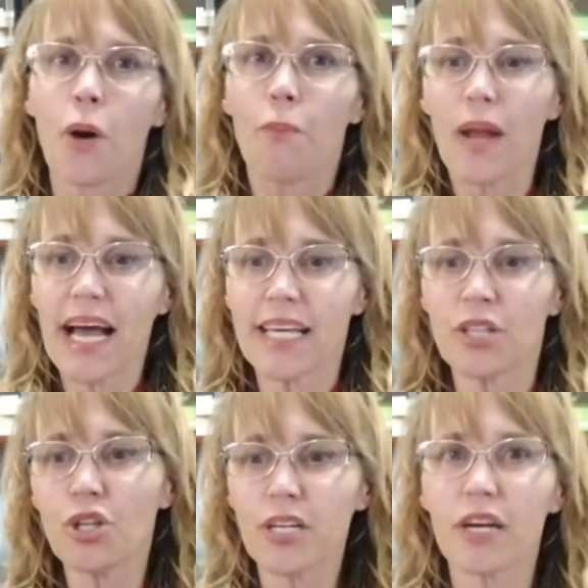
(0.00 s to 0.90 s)
but I
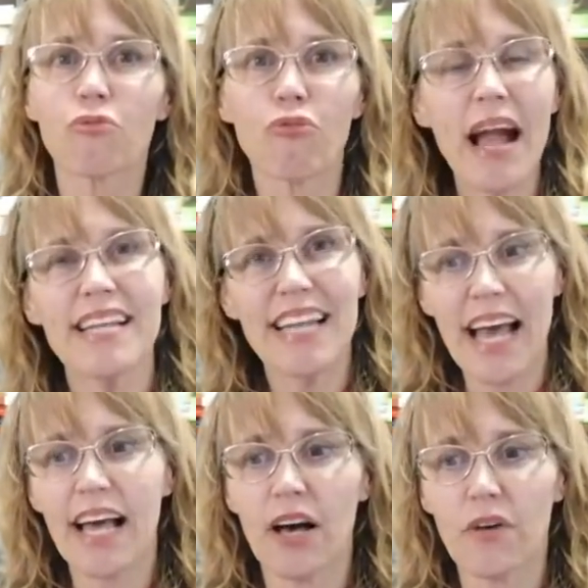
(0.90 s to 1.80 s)
can look at right
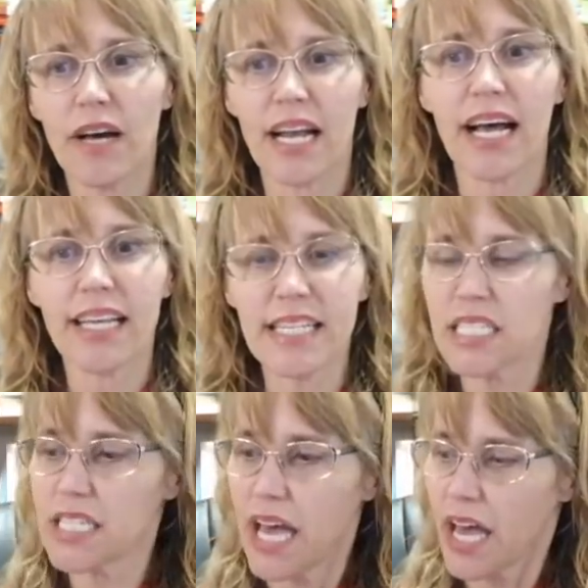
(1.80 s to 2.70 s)
now and I can
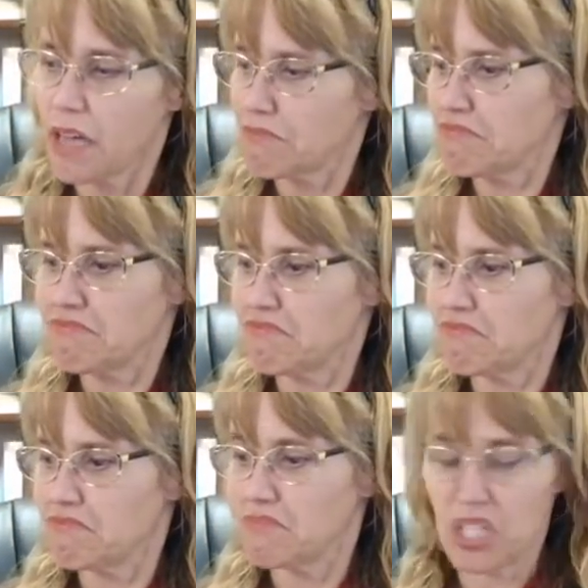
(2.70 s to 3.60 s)
say,
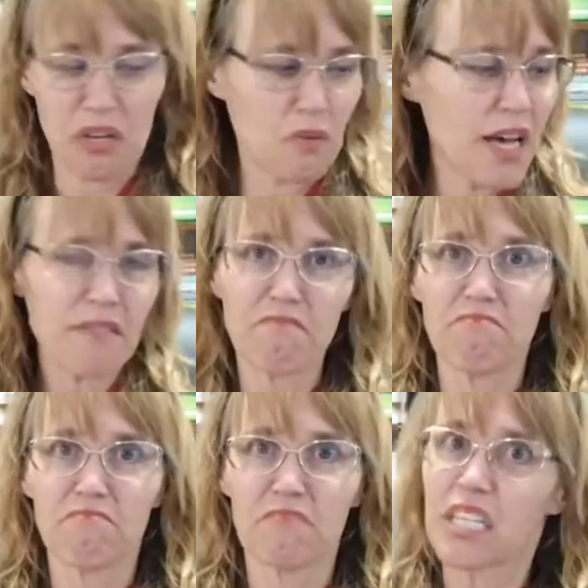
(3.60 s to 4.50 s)
you know what?
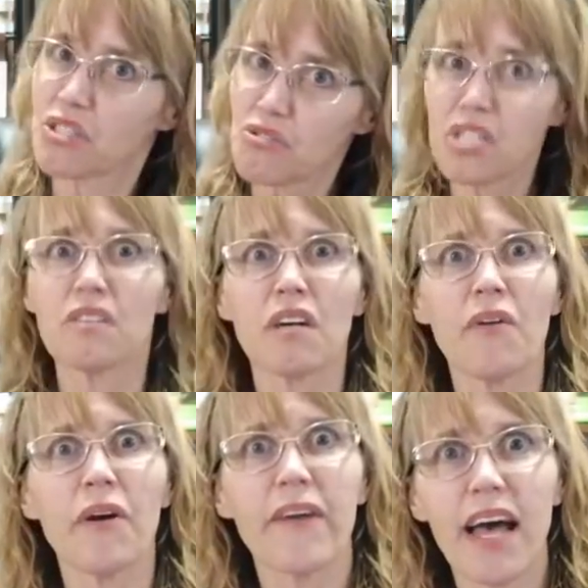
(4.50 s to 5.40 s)
Things are still
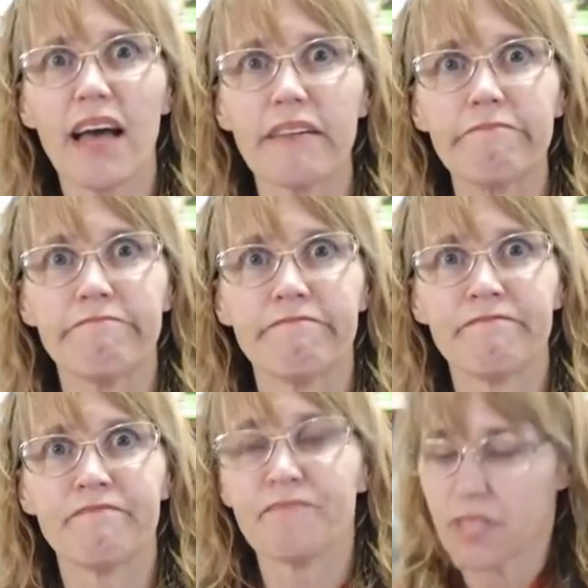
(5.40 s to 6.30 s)
going okay.
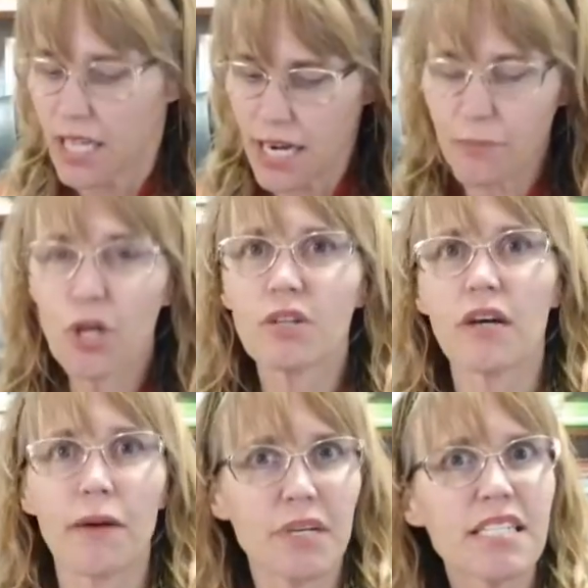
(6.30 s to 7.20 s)
And I'm gonna,
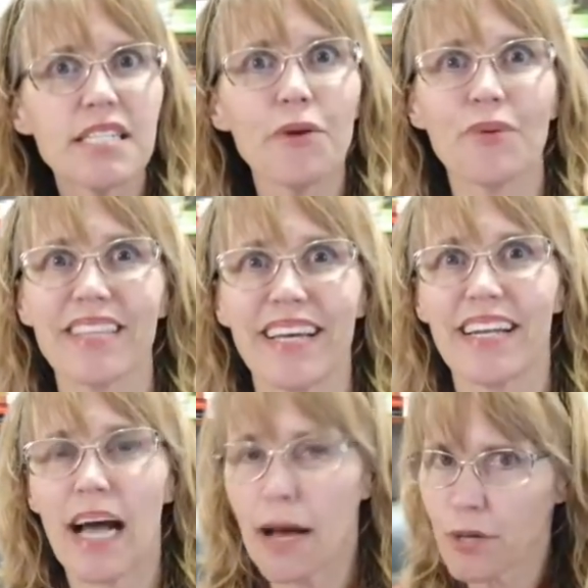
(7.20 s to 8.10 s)
I'm gonna sit with it.
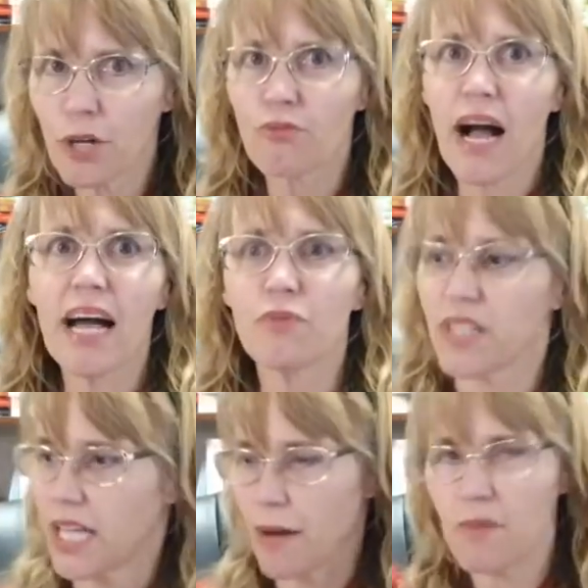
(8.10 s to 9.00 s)
I'm gonna ride
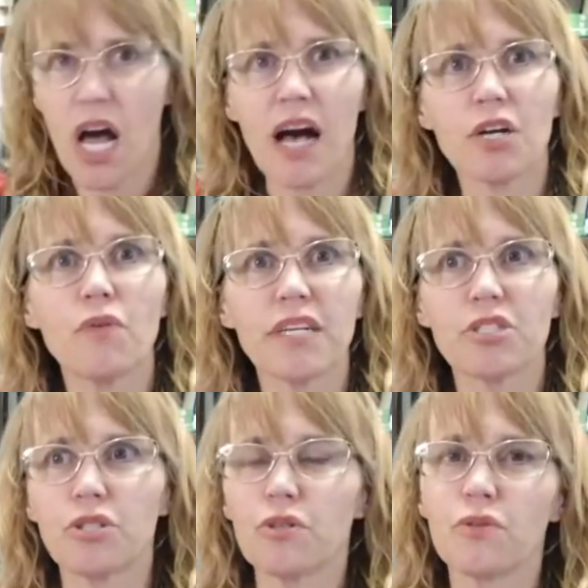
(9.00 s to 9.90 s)
with it. I'm not going
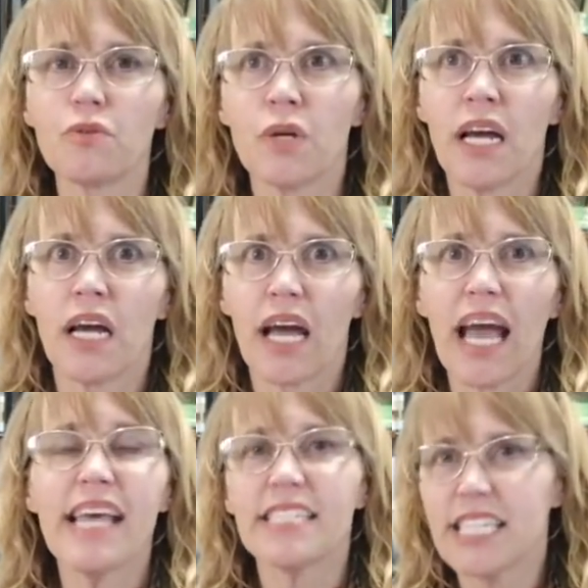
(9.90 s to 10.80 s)
to
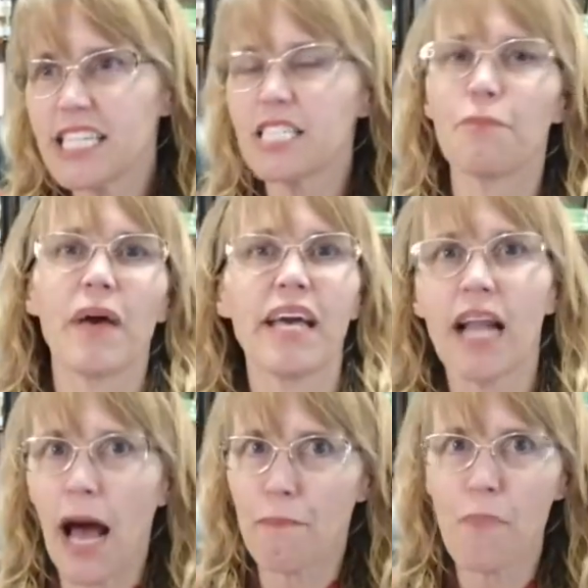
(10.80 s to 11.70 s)
anticipate,
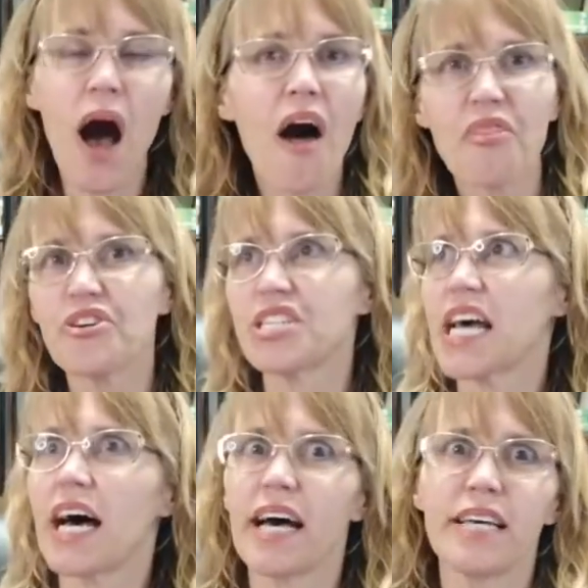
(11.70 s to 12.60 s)

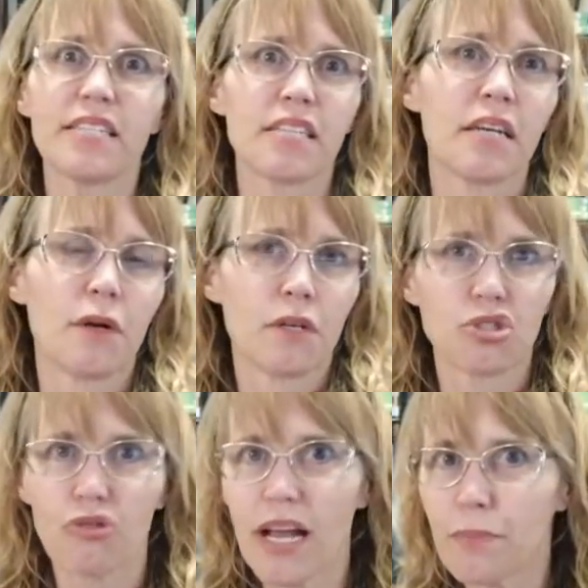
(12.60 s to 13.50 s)
hypothesize,
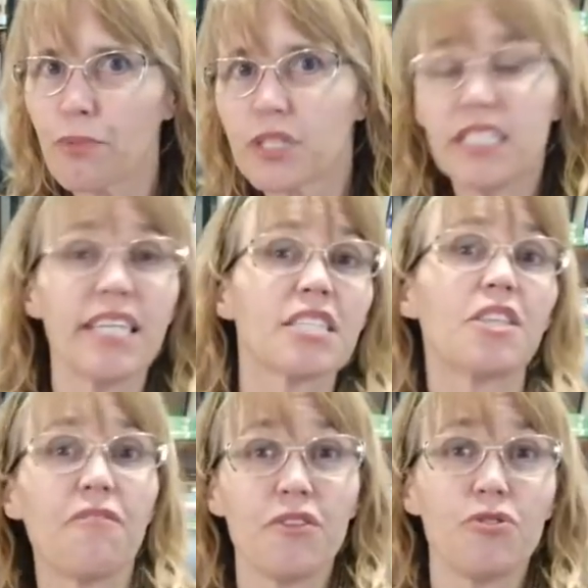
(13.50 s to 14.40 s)
try to predict
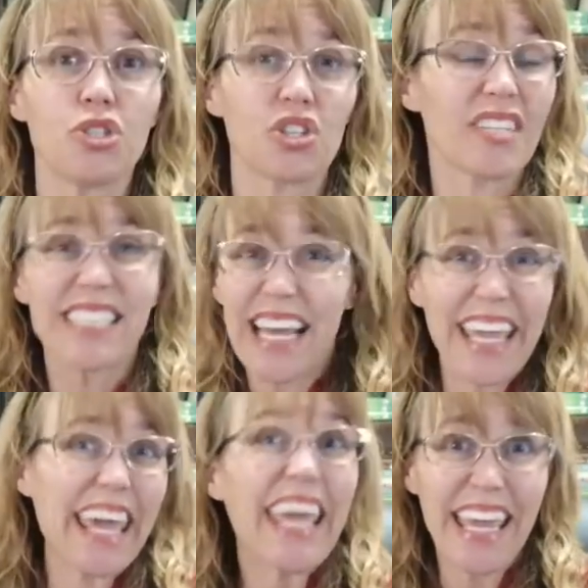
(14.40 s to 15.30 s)
the future because I
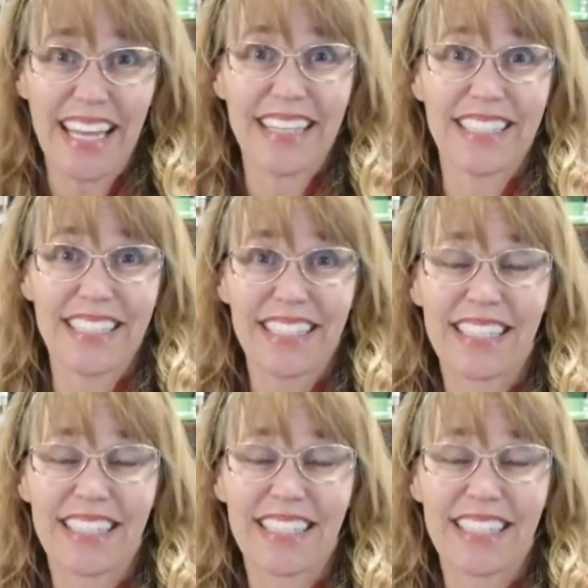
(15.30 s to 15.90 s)
can't.